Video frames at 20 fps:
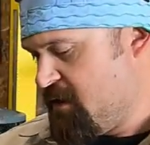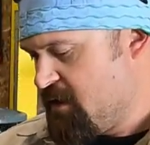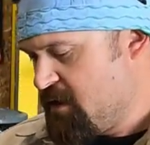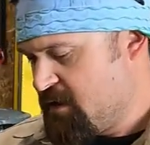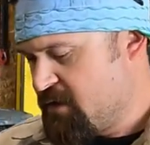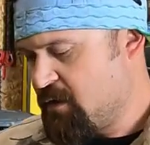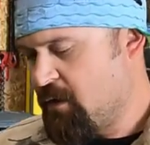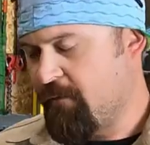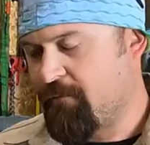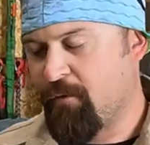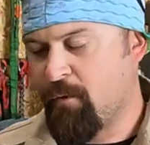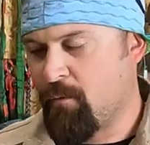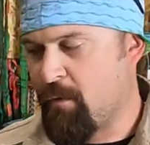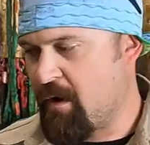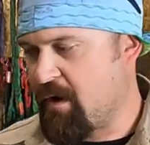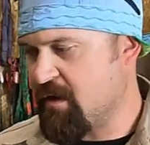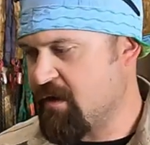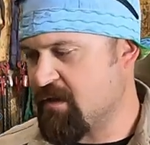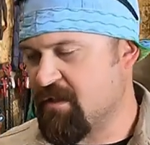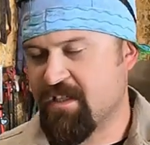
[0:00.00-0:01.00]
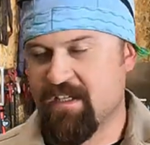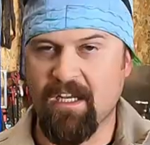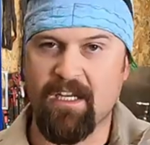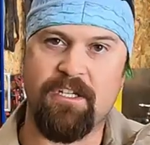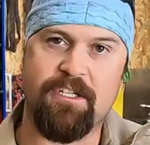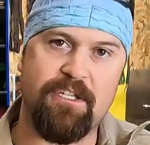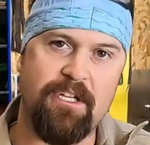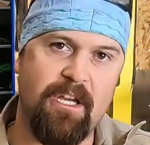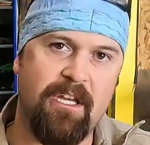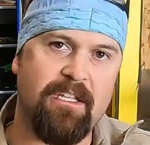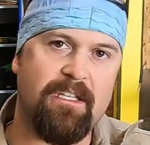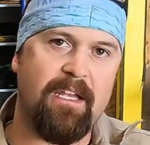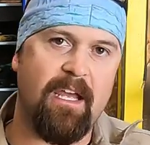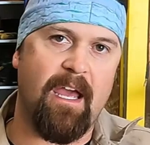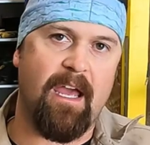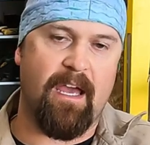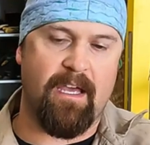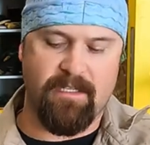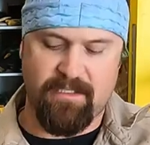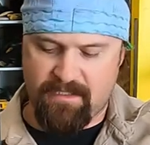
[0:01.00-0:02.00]
So if you're running a 6G
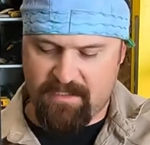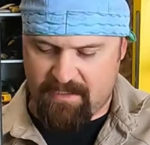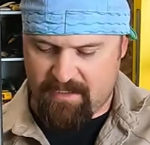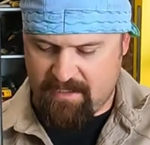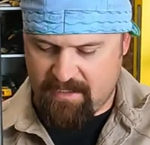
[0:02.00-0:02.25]
test,